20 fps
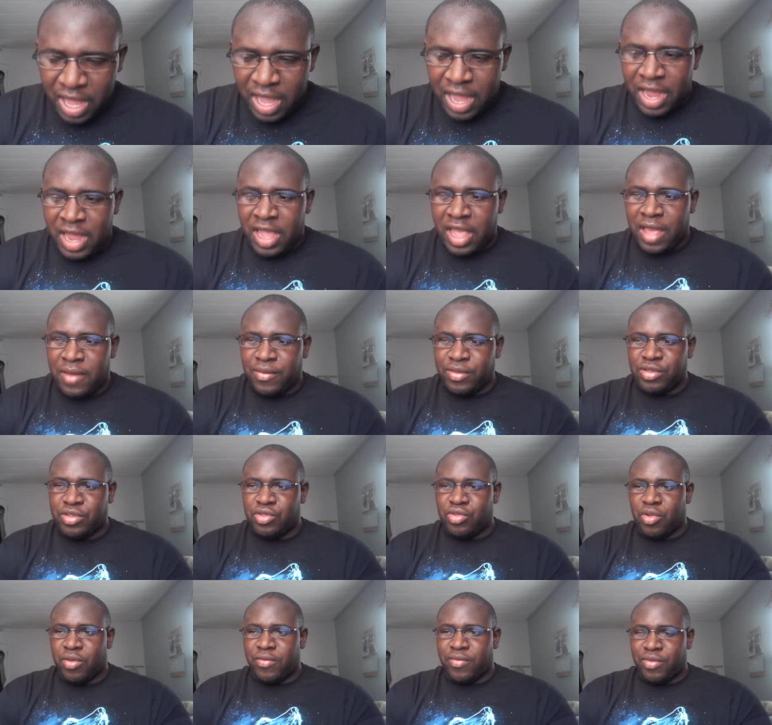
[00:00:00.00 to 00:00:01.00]
I have in
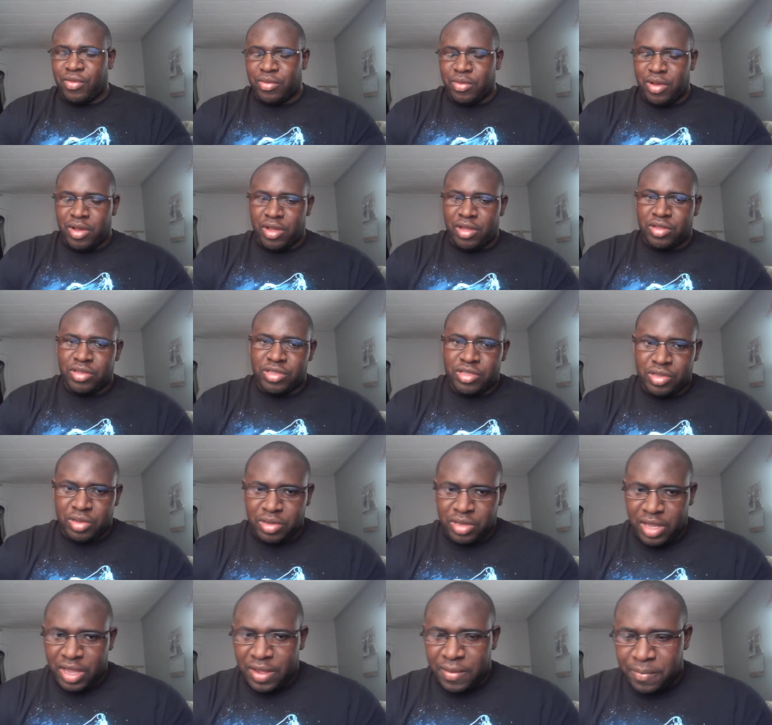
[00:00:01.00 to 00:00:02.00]
store for you all. So,
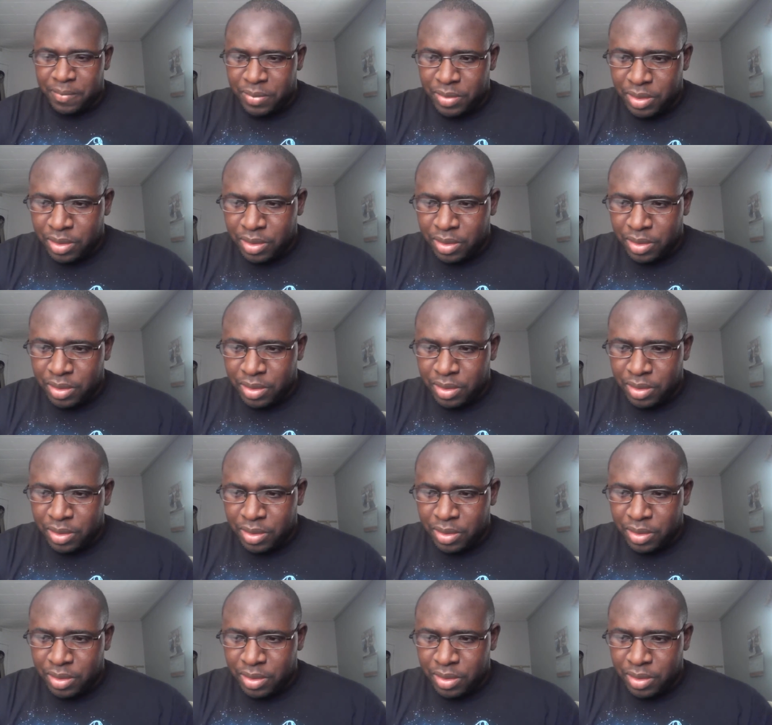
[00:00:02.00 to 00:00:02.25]
yep.